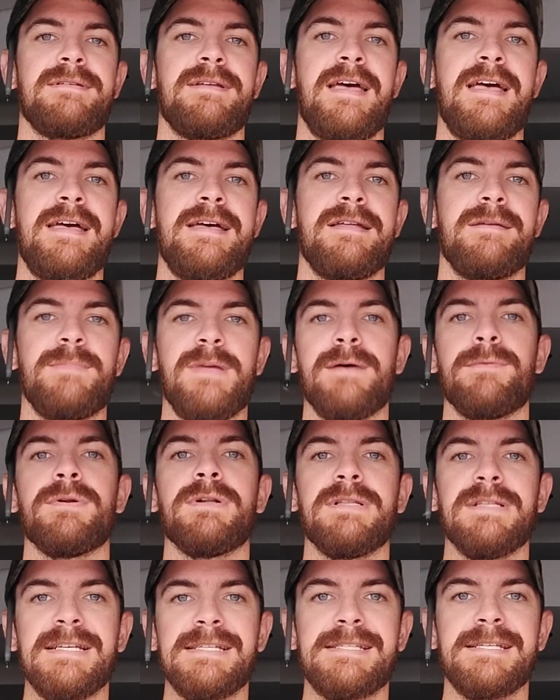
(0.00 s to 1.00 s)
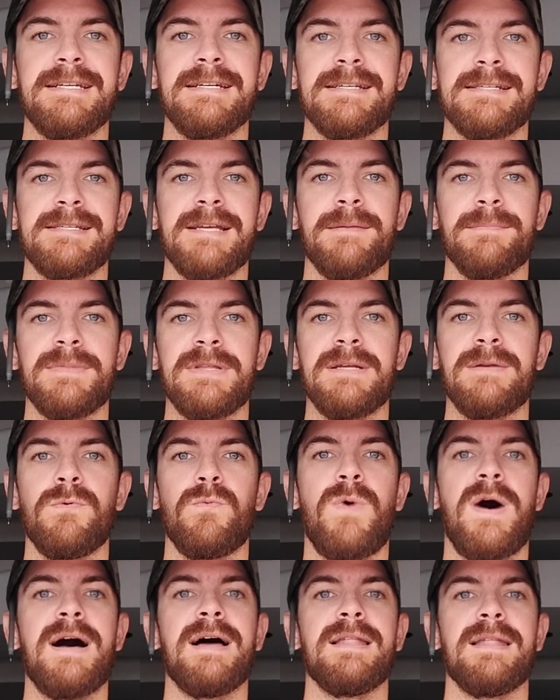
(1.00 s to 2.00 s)
and be able to listen to
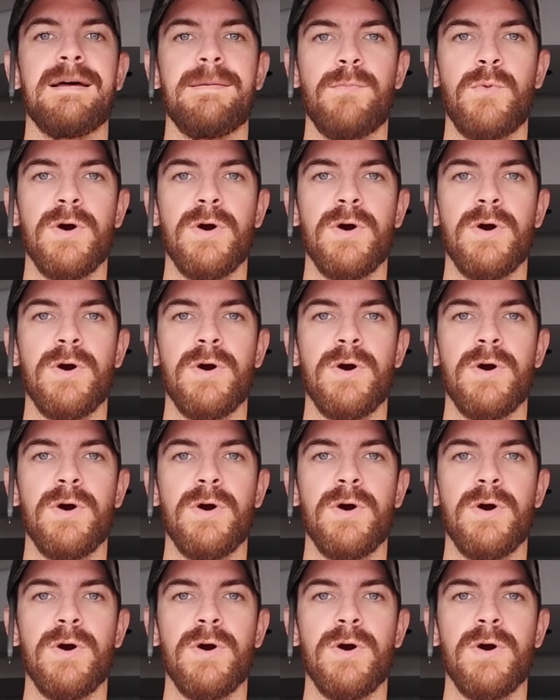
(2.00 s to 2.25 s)
something while I'm